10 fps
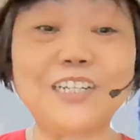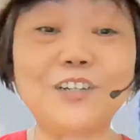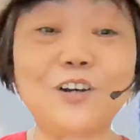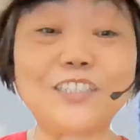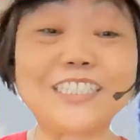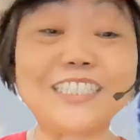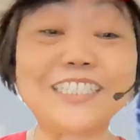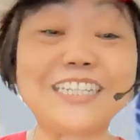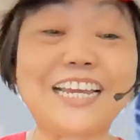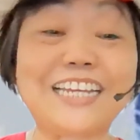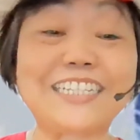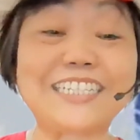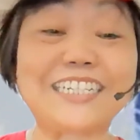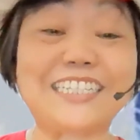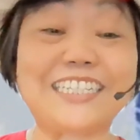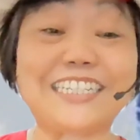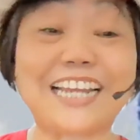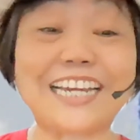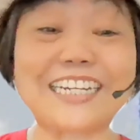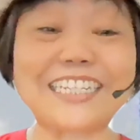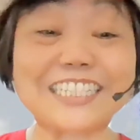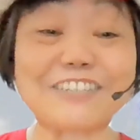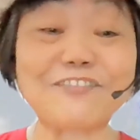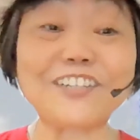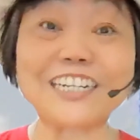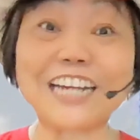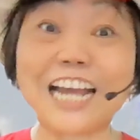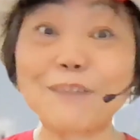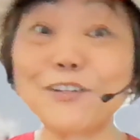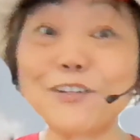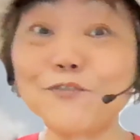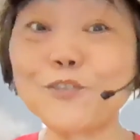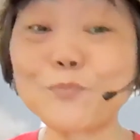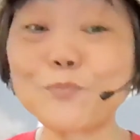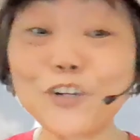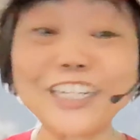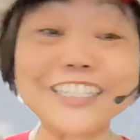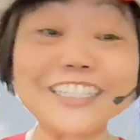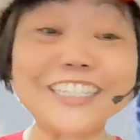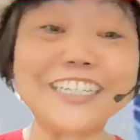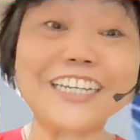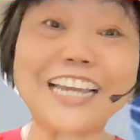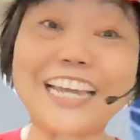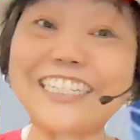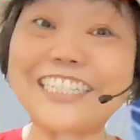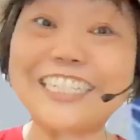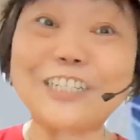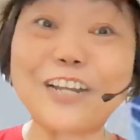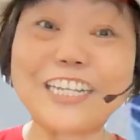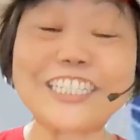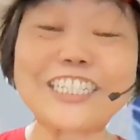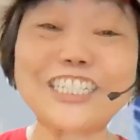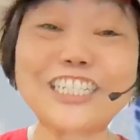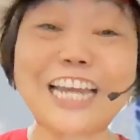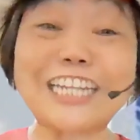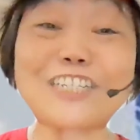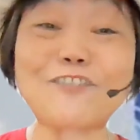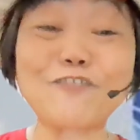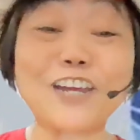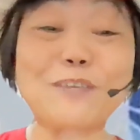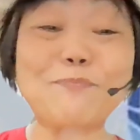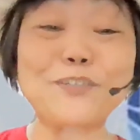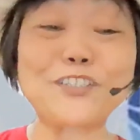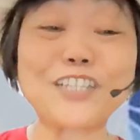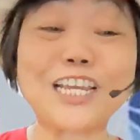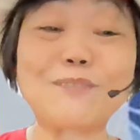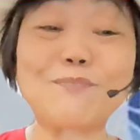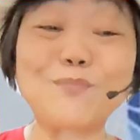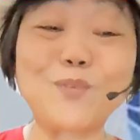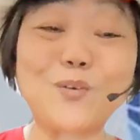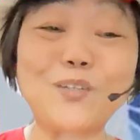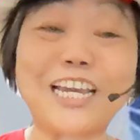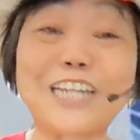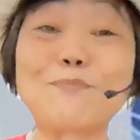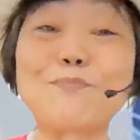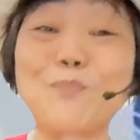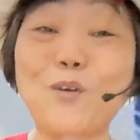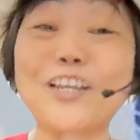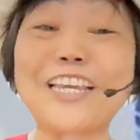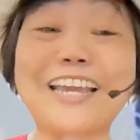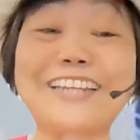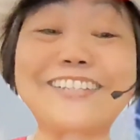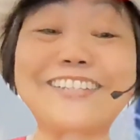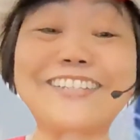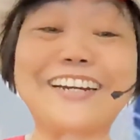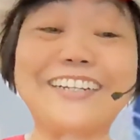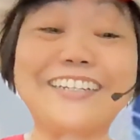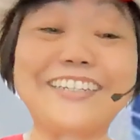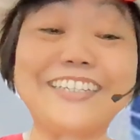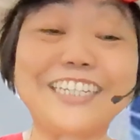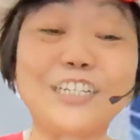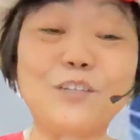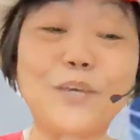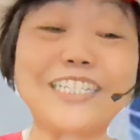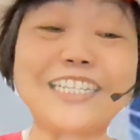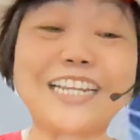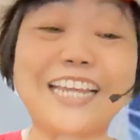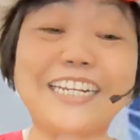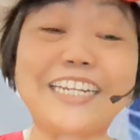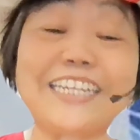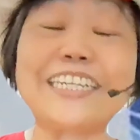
Cotton has a negative carbon footprint and degrades 95% more than polyester in wasteland,